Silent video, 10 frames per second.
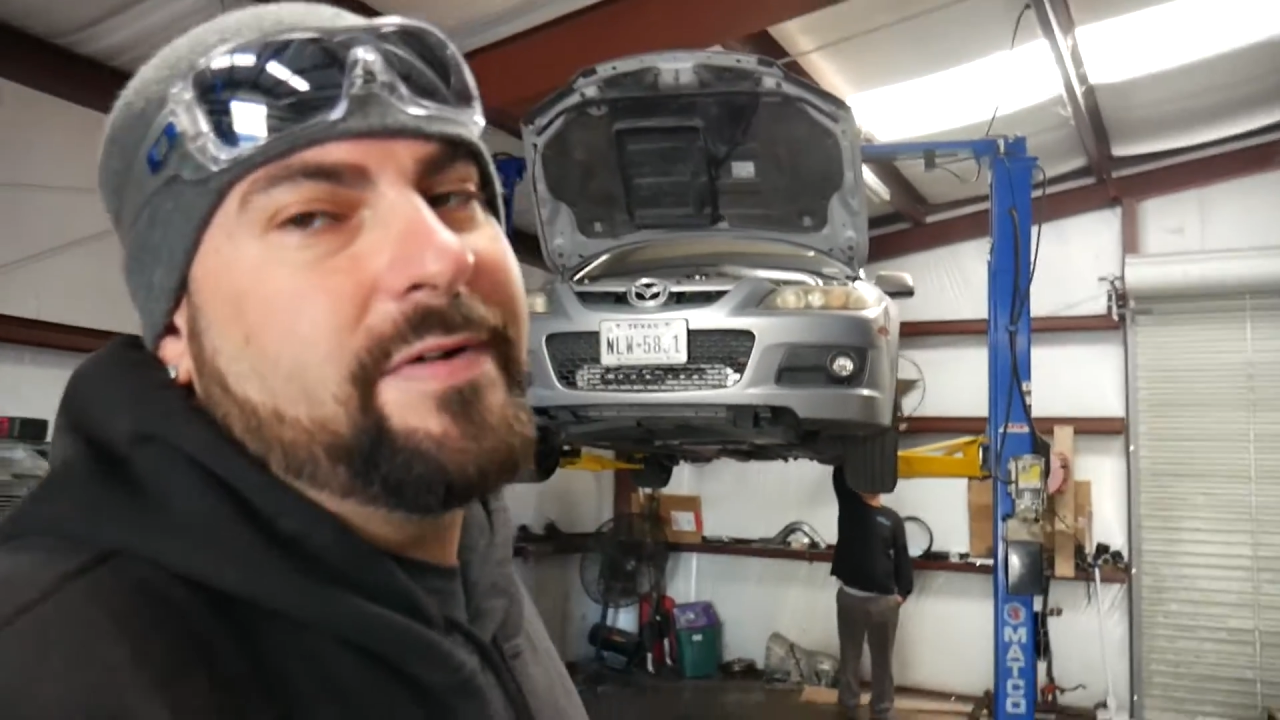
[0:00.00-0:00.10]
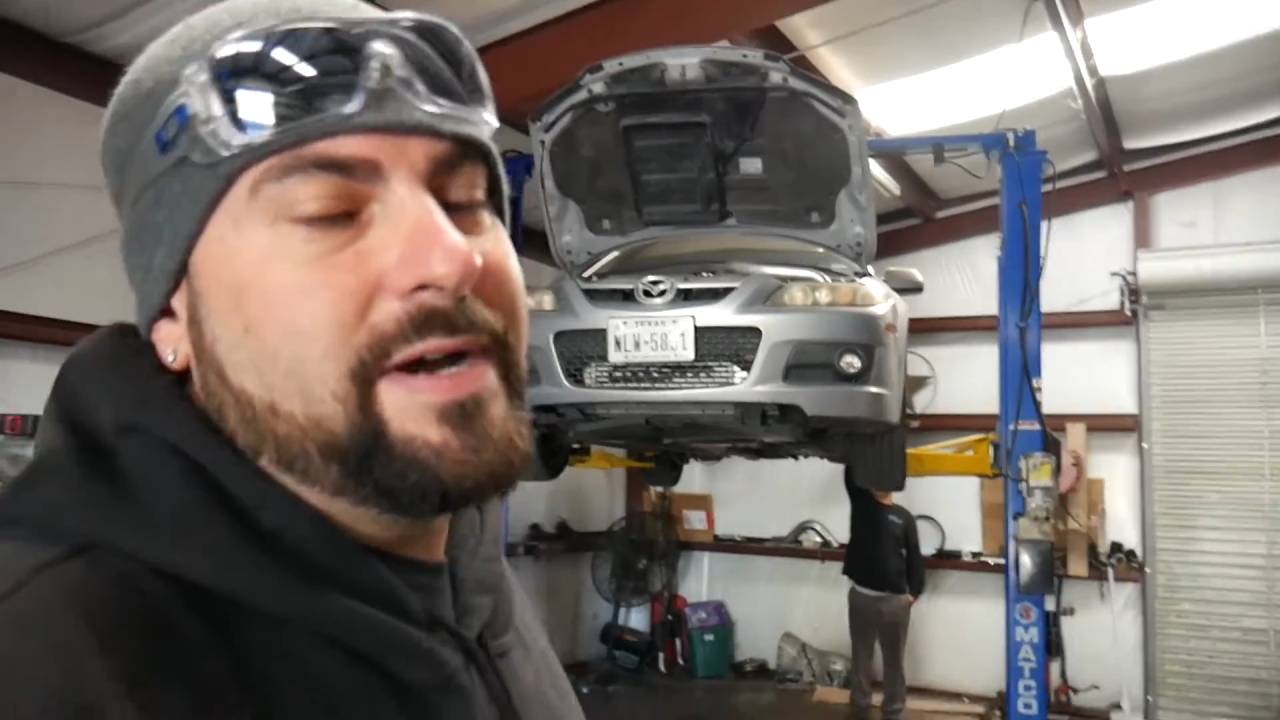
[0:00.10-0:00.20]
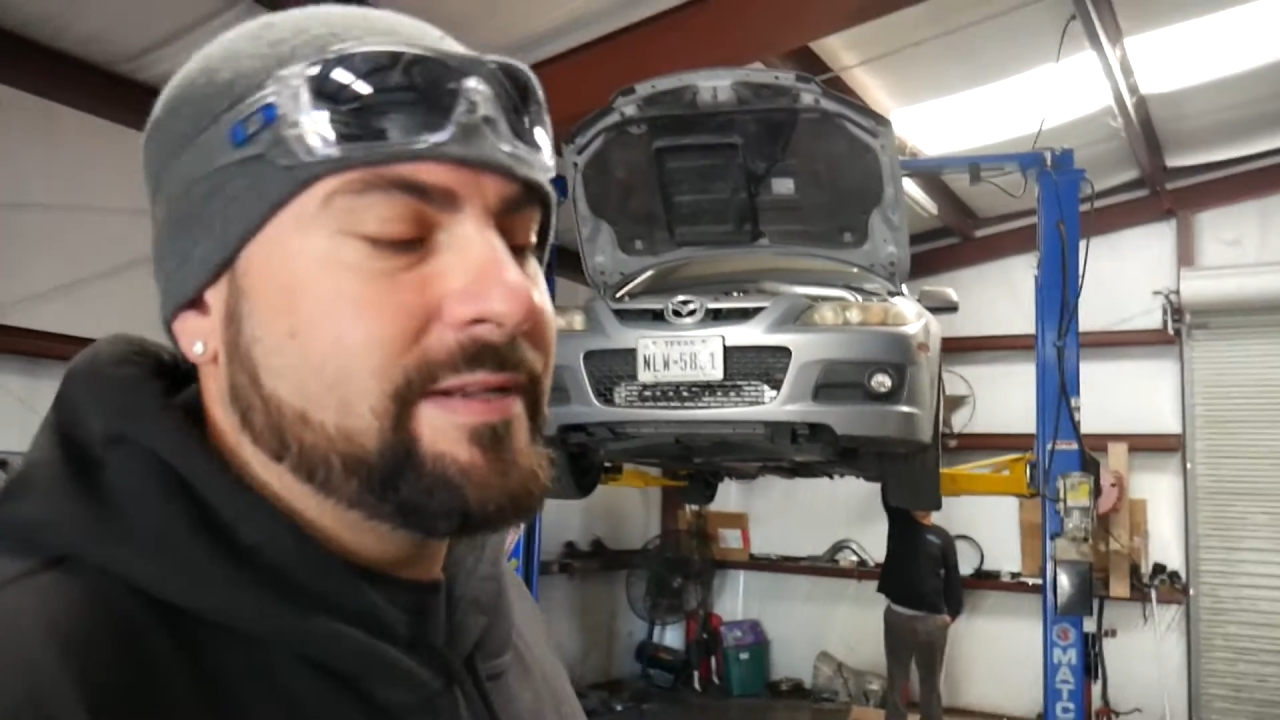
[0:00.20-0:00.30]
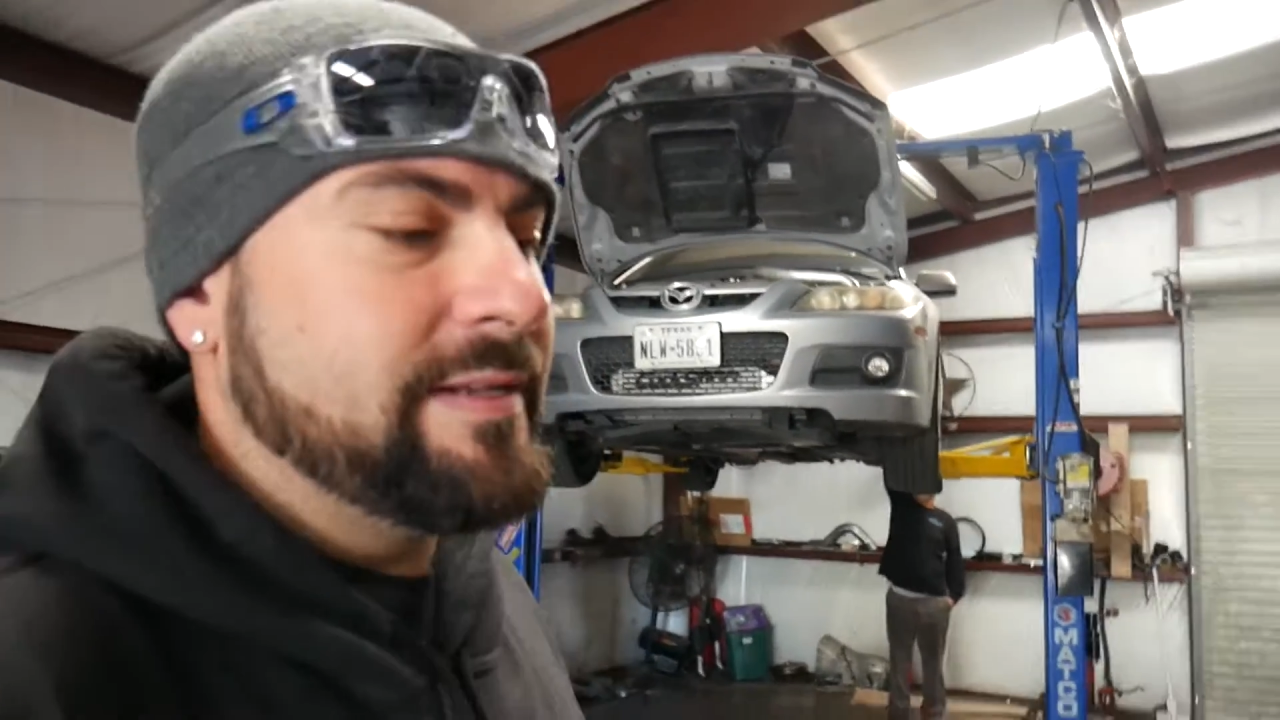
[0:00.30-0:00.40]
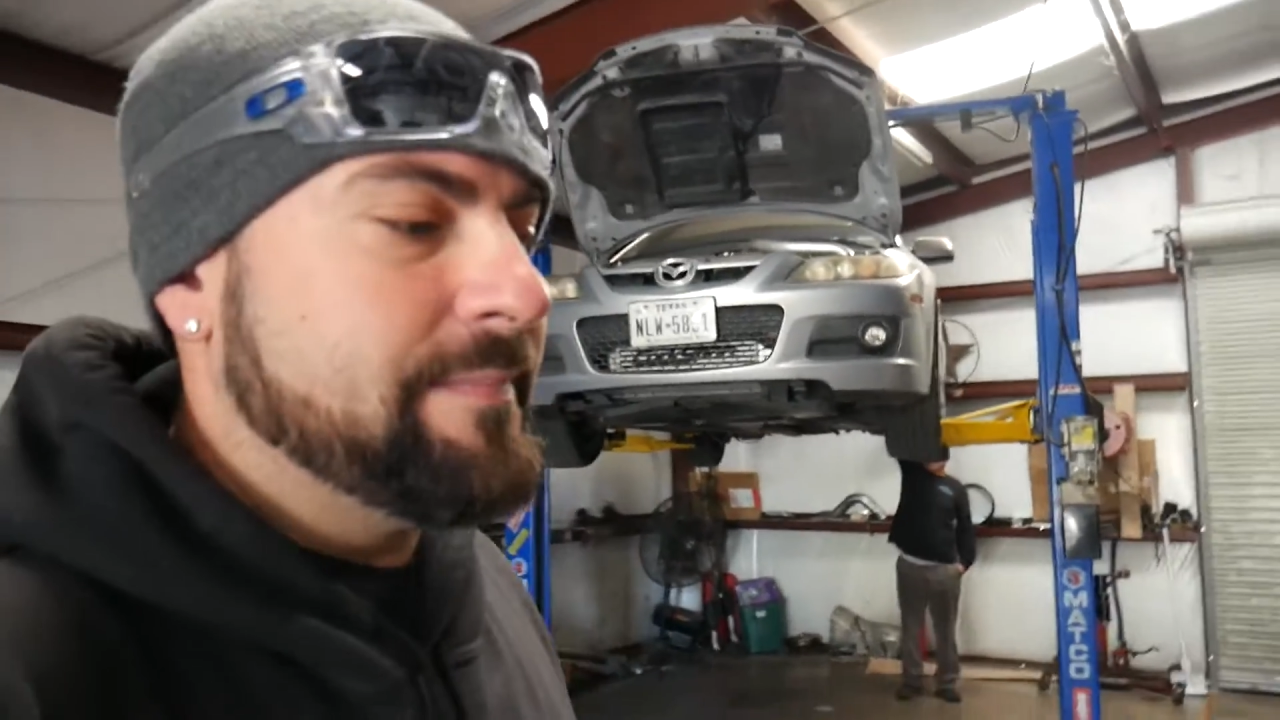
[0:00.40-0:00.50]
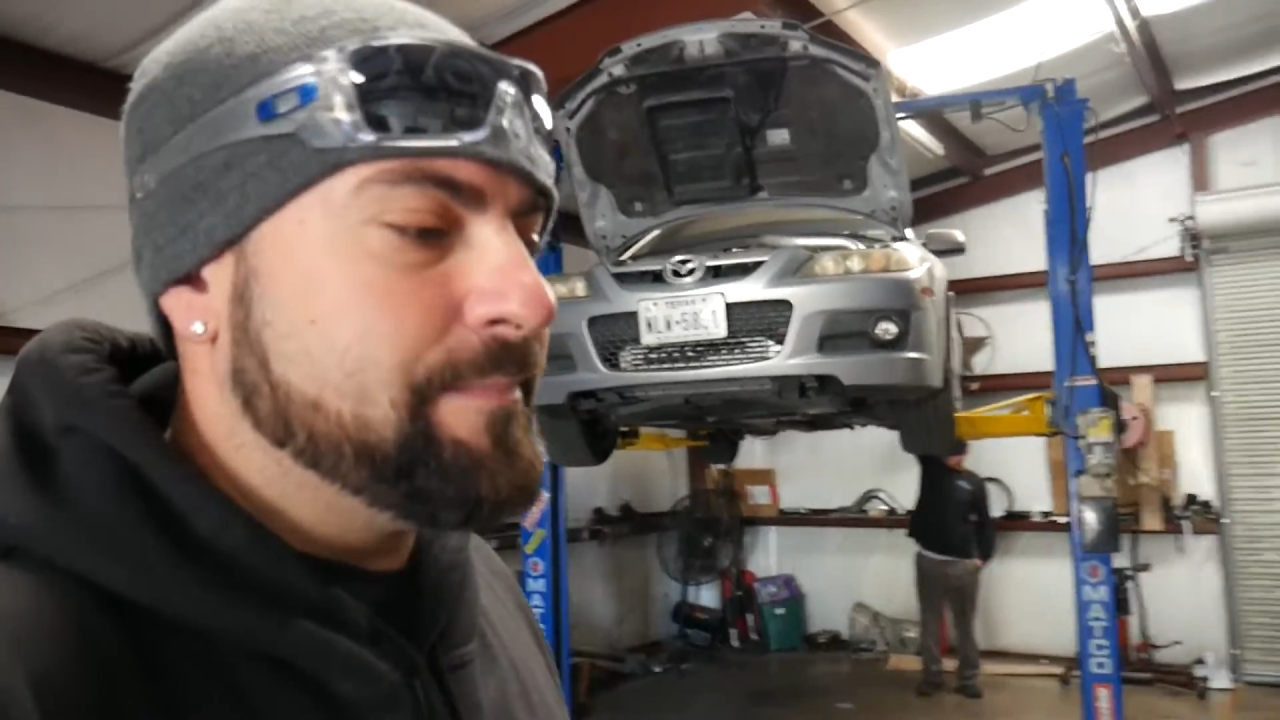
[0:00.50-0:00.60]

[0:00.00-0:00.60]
finally.